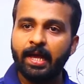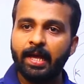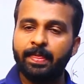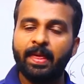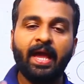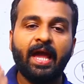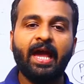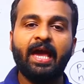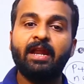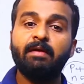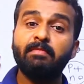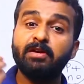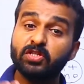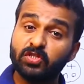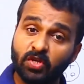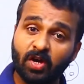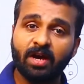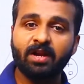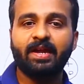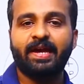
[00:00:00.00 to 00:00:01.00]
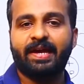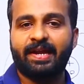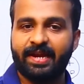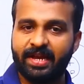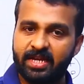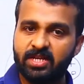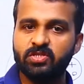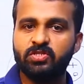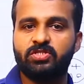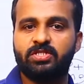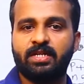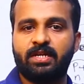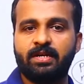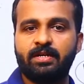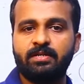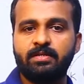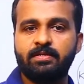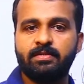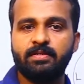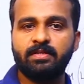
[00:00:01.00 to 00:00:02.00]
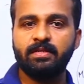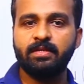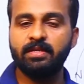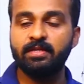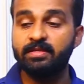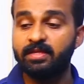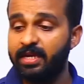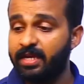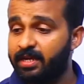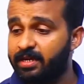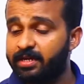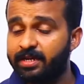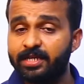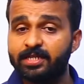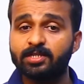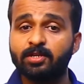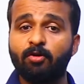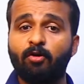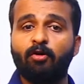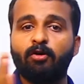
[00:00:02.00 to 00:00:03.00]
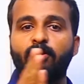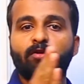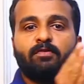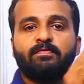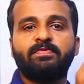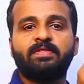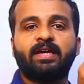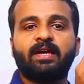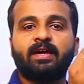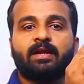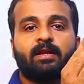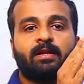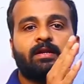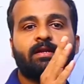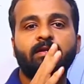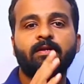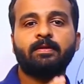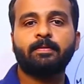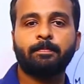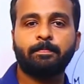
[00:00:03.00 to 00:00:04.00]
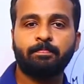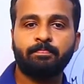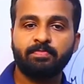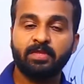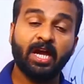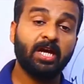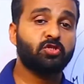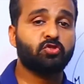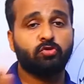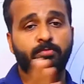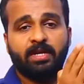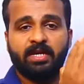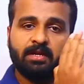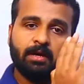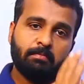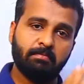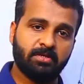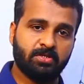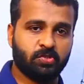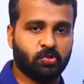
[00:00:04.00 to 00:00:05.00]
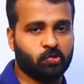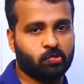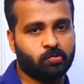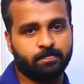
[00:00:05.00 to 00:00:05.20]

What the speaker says: the elements are arranged in the increasing order of their atomic numbers.